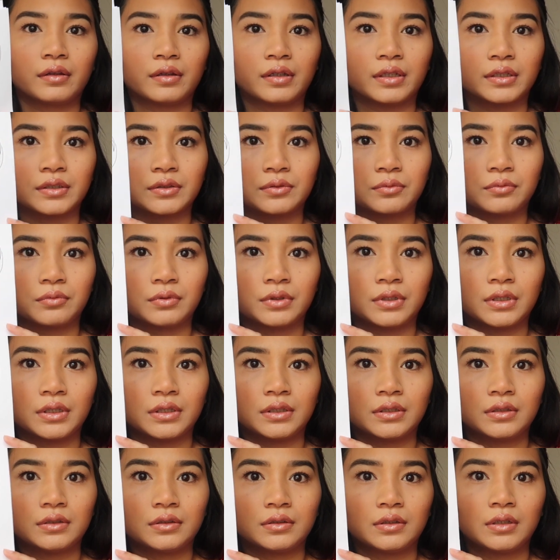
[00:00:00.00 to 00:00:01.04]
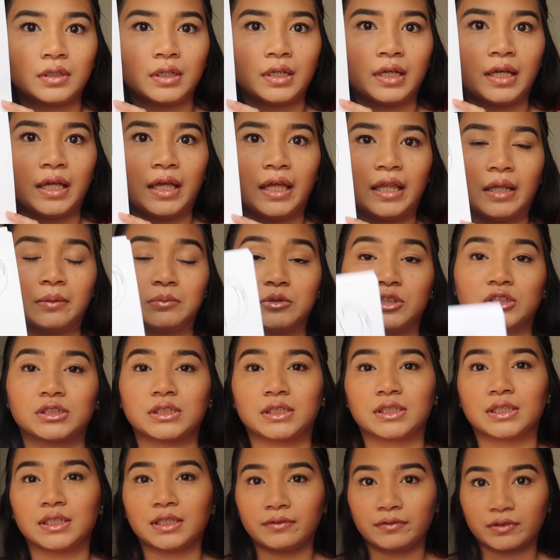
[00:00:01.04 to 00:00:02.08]
this one, and I'm just
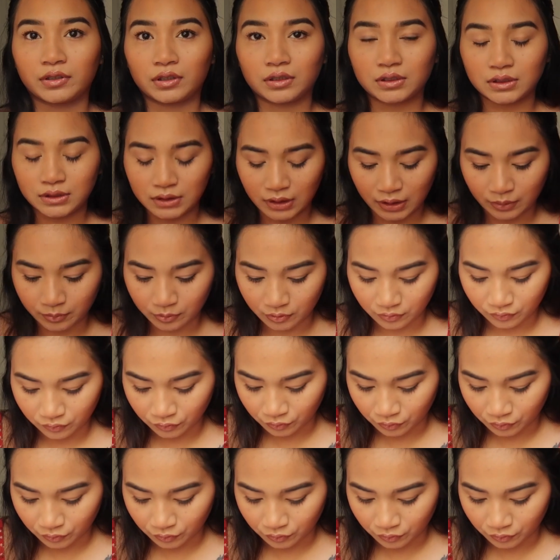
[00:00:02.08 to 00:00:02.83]
gonna leave it on the table